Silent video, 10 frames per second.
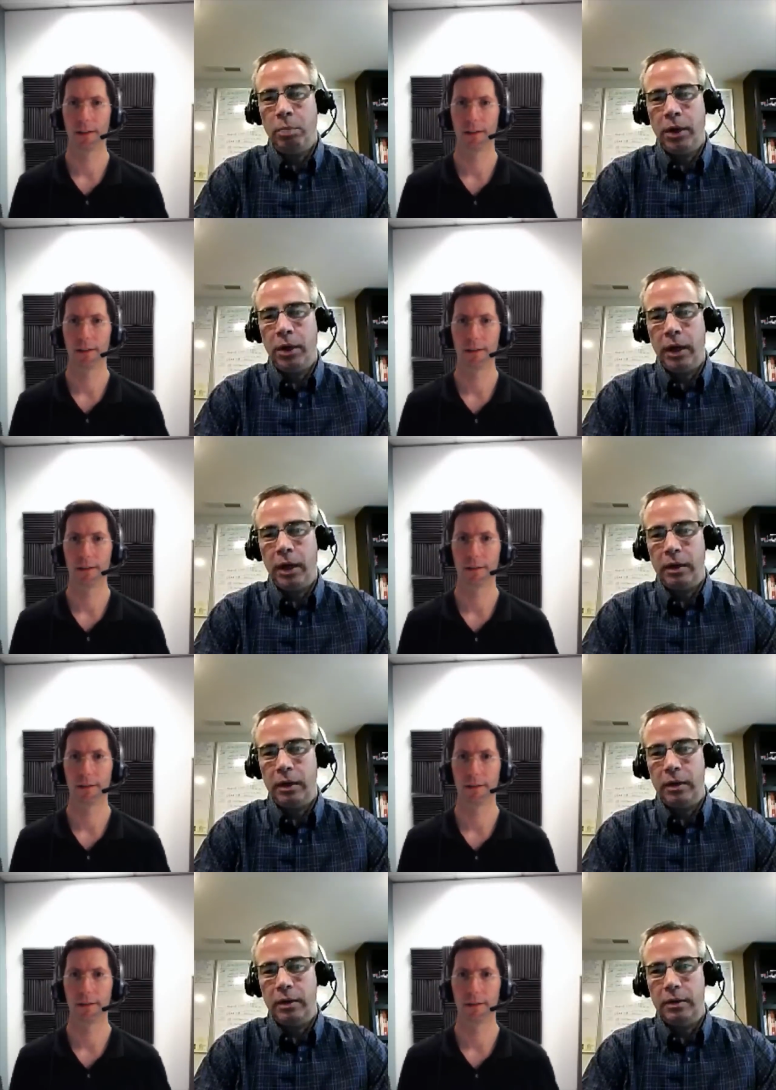Speaker 1: but
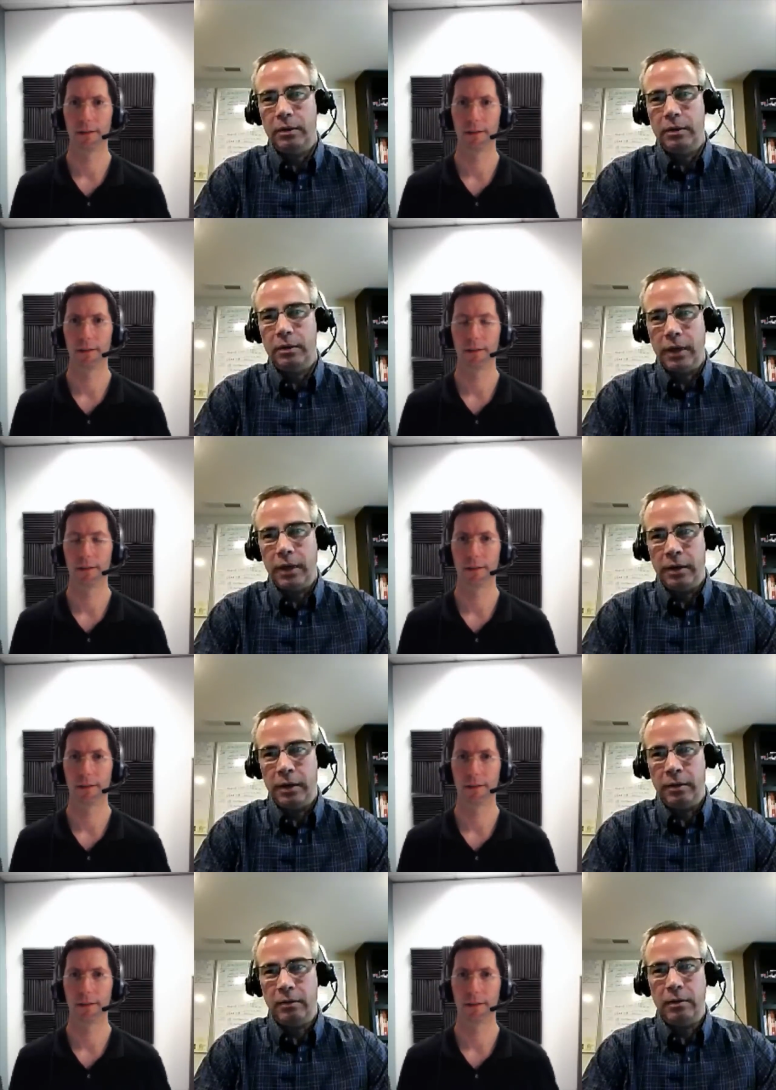
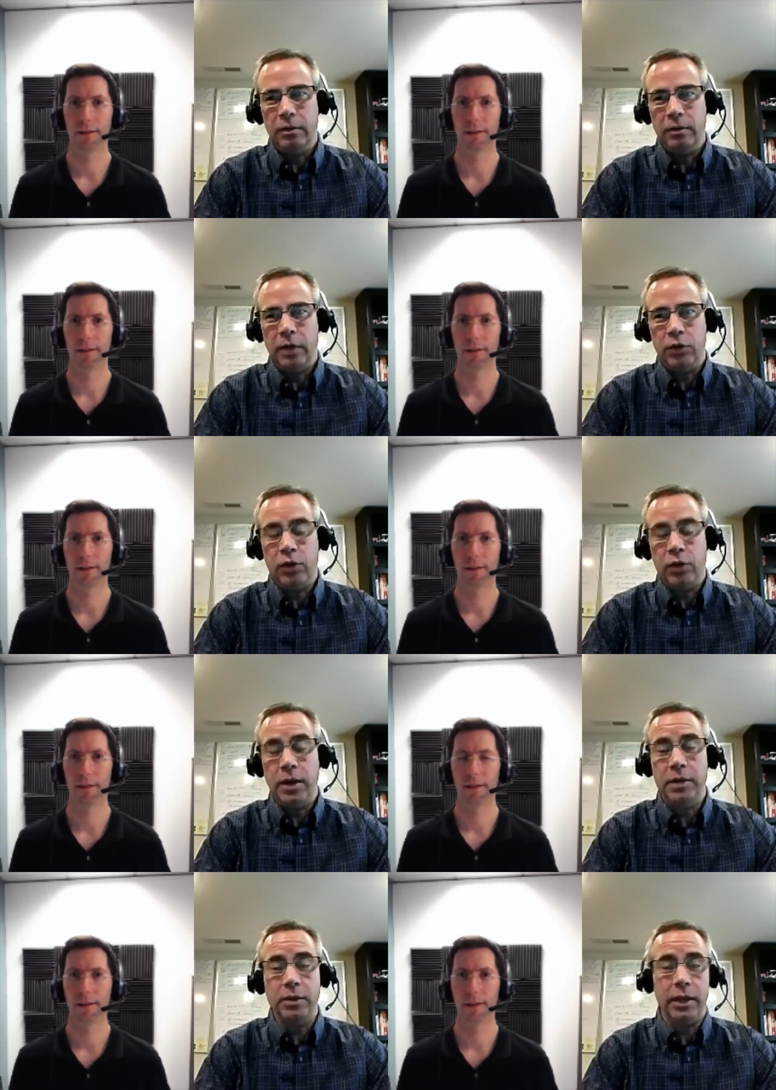and I try
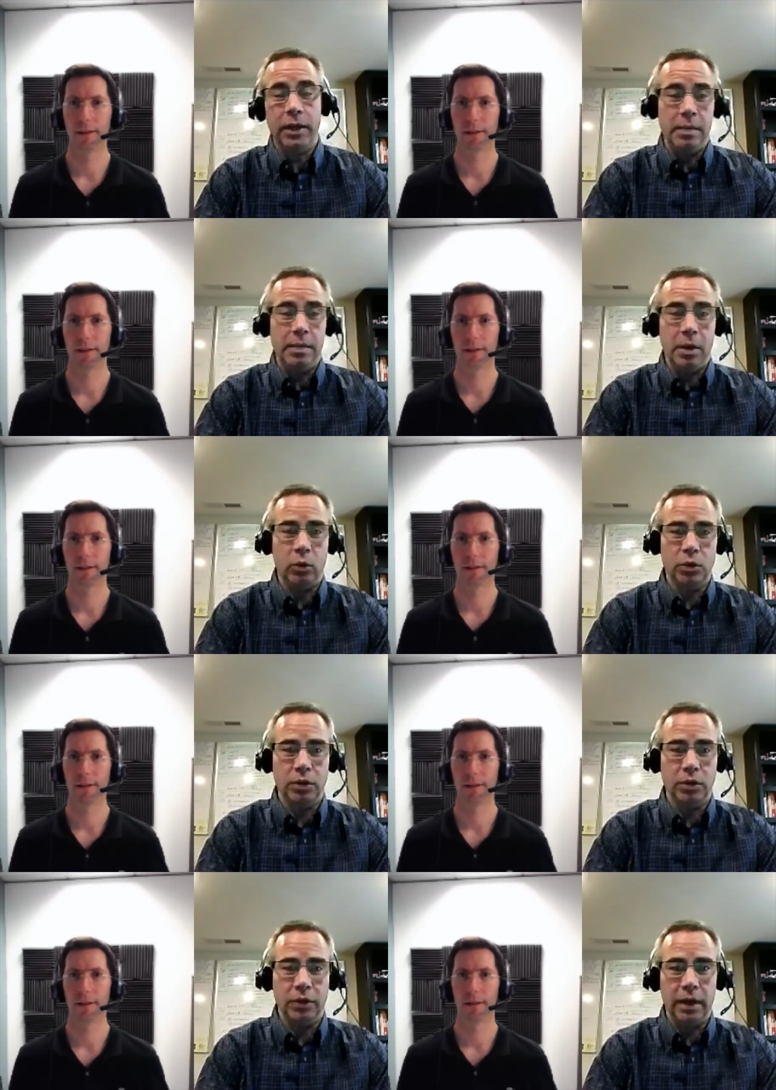not to let email or
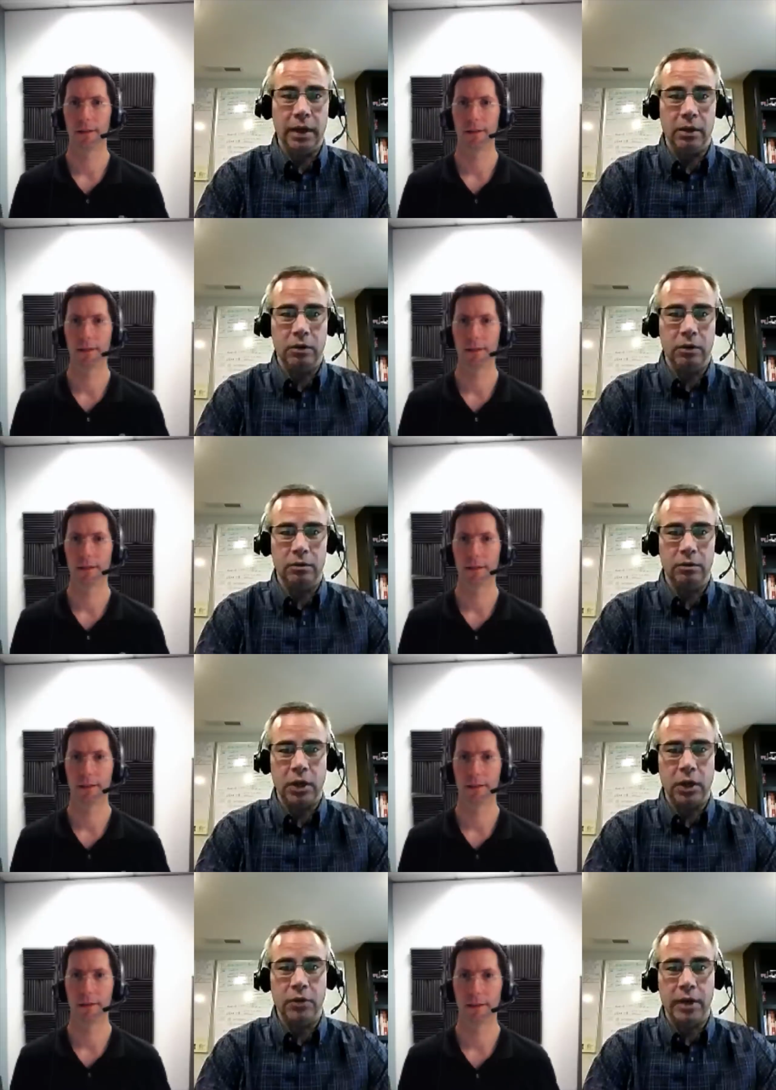stuff like that
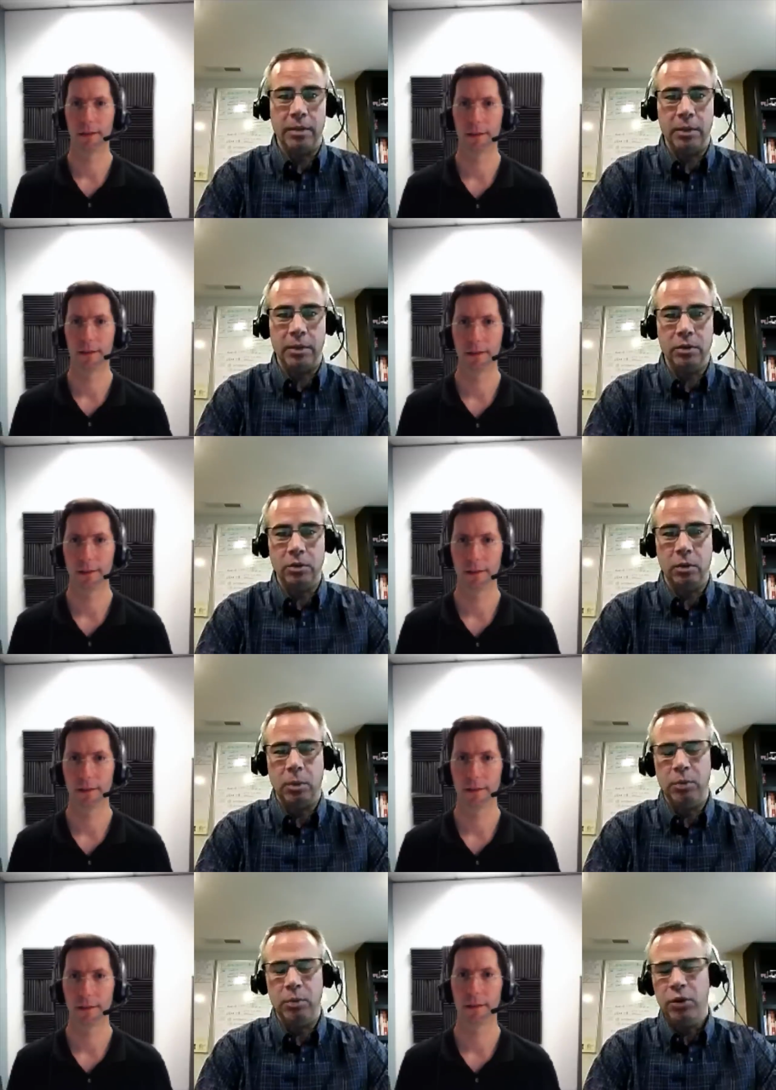sidetrack me. So I'm,
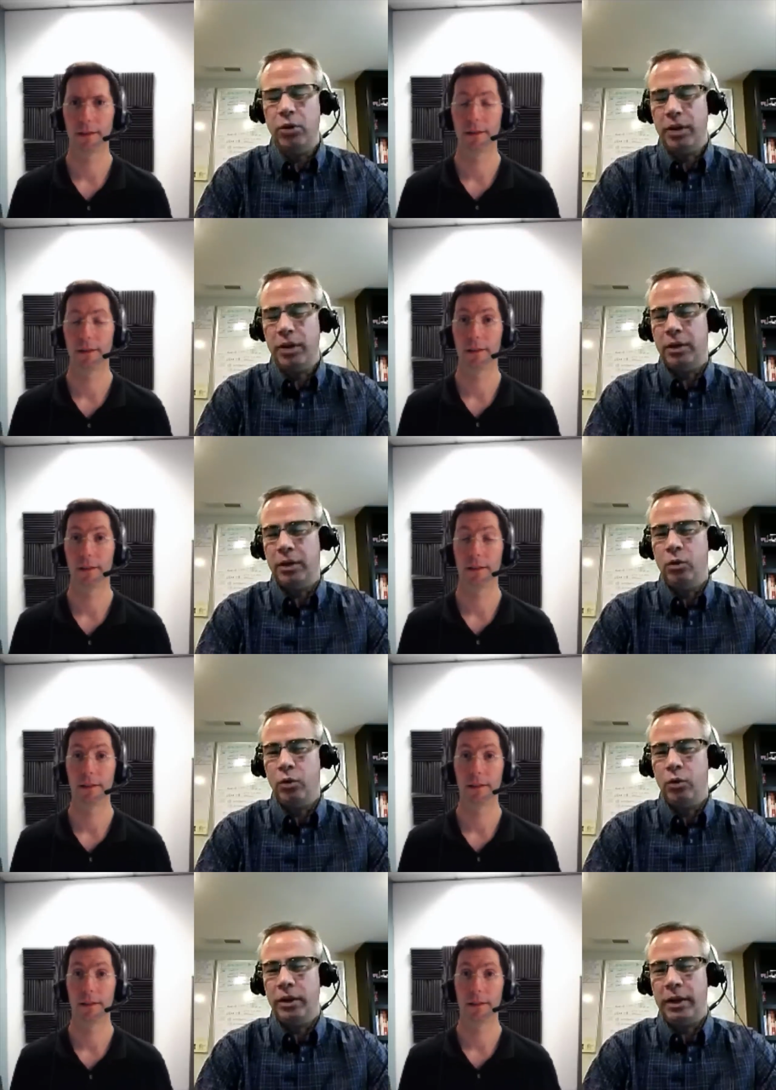I'm pretty good at, at
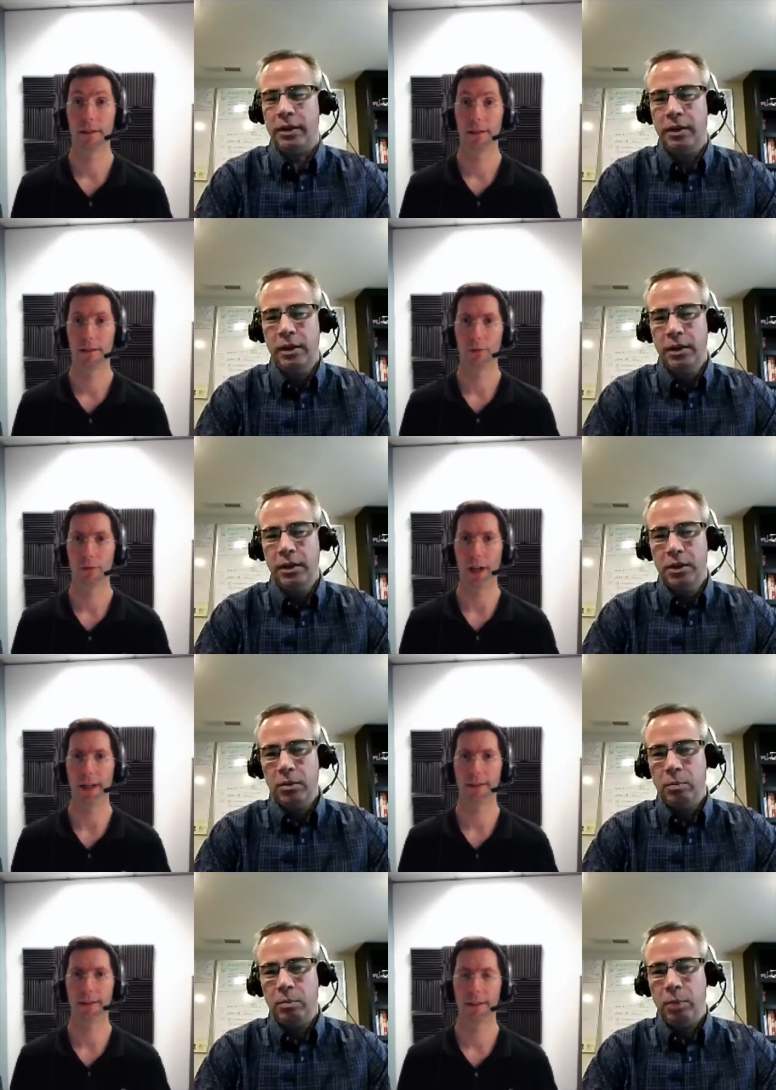ignoring that.
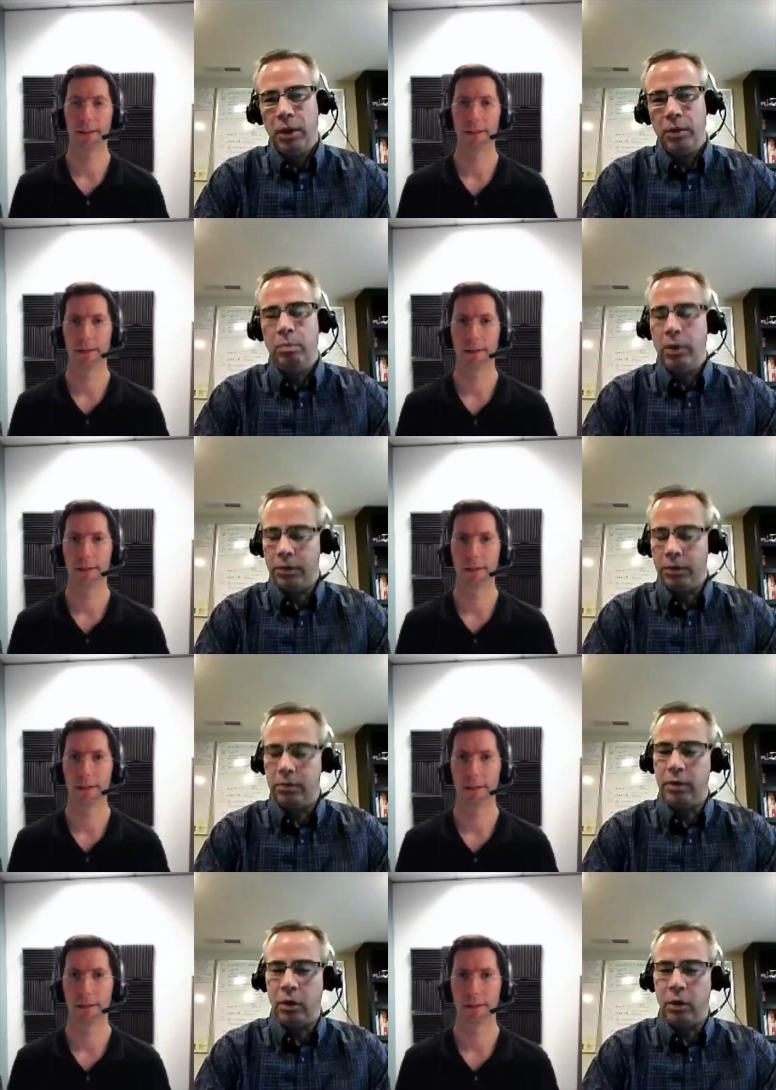Right but but
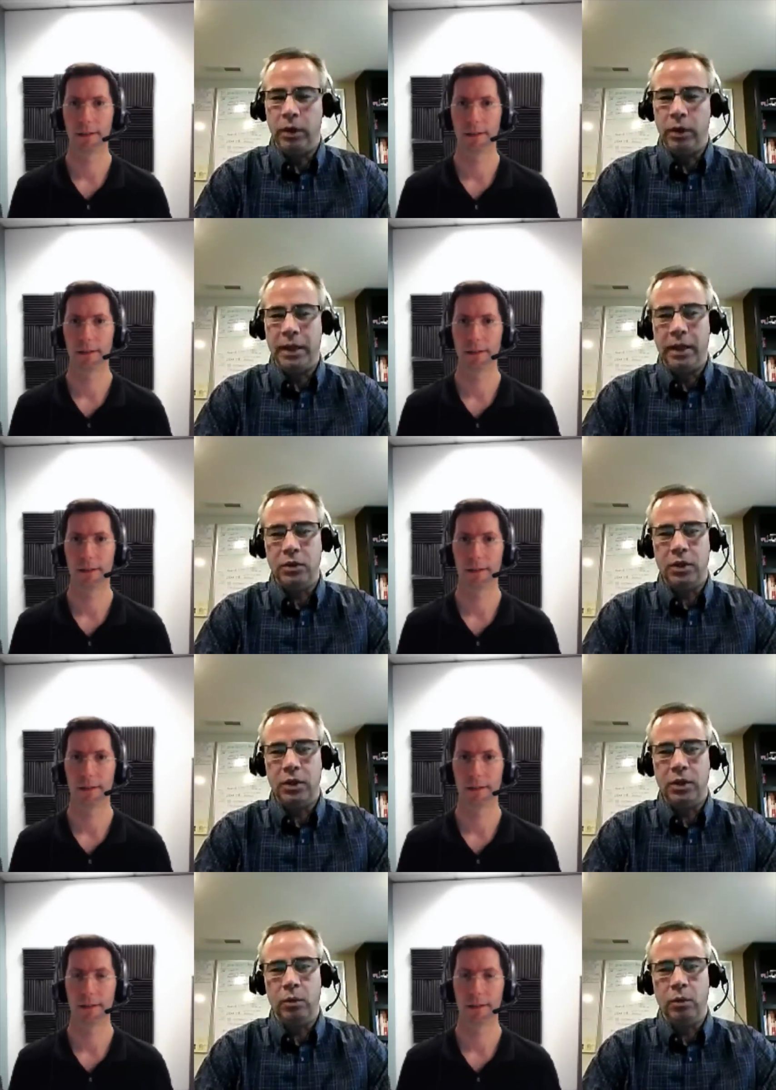you know i can't
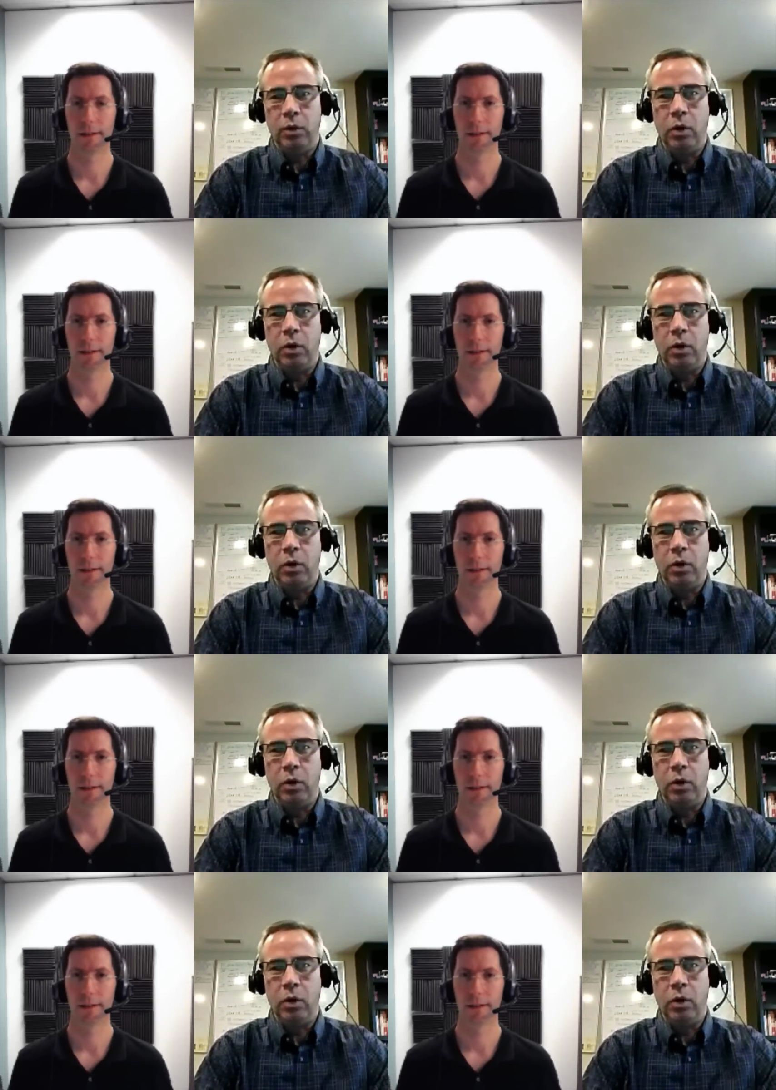say with all